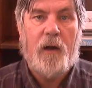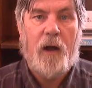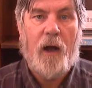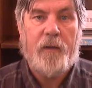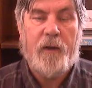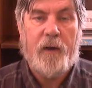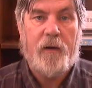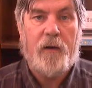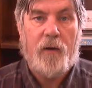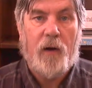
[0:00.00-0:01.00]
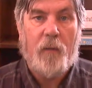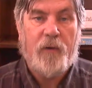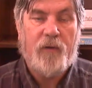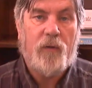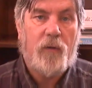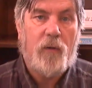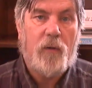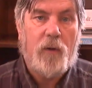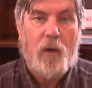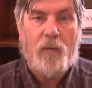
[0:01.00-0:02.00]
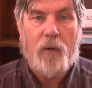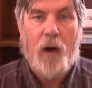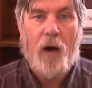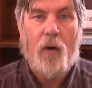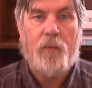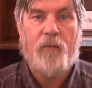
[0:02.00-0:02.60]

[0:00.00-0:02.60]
And then you come to school for help,